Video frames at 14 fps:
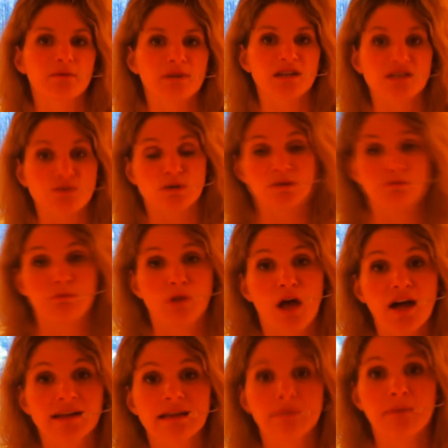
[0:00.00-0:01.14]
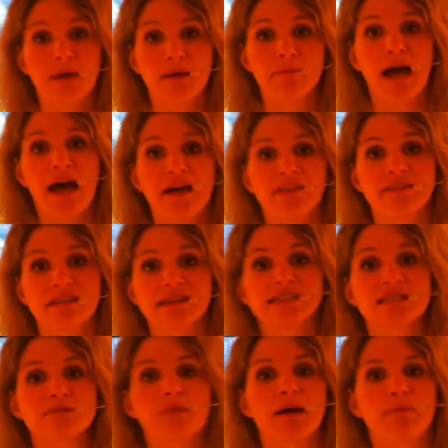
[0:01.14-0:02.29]
there because what's blocking my path
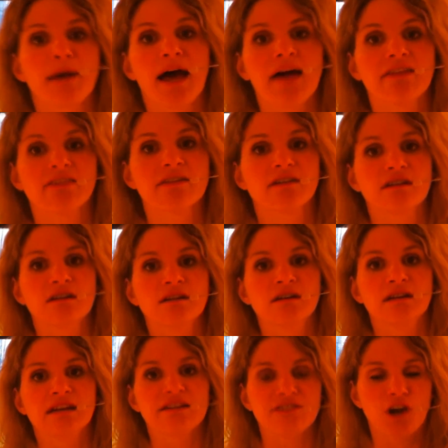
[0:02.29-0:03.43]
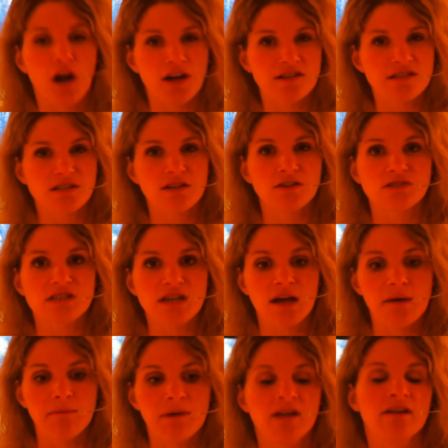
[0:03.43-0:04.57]
is my path. If your heart's closed
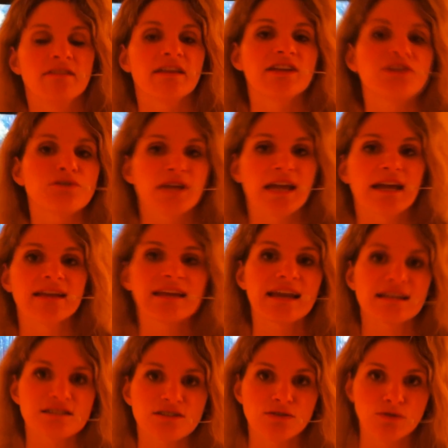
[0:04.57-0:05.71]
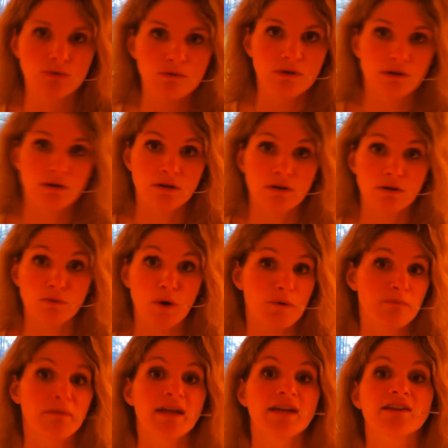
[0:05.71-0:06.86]
up, then you can't get to what
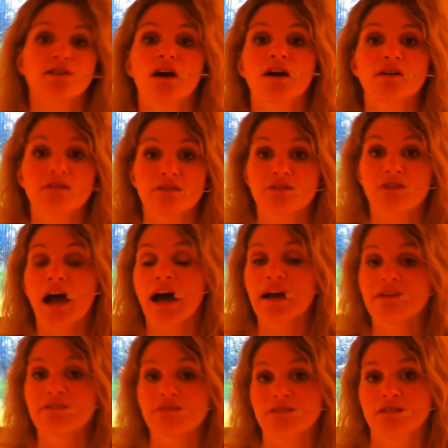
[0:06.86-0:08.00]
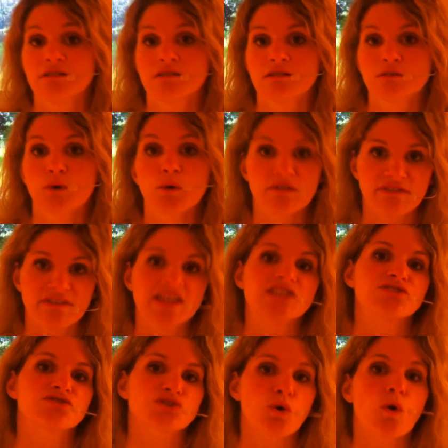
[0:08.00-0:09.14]
would make your heart thrive, what would feed
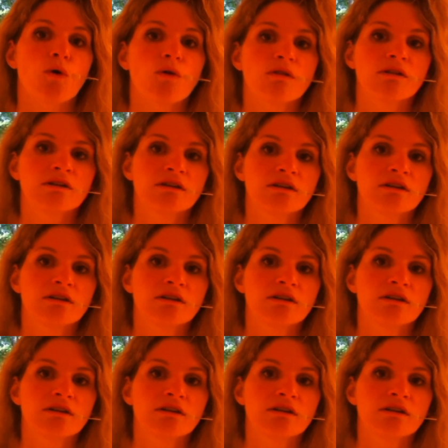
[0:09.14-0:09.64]
your soul.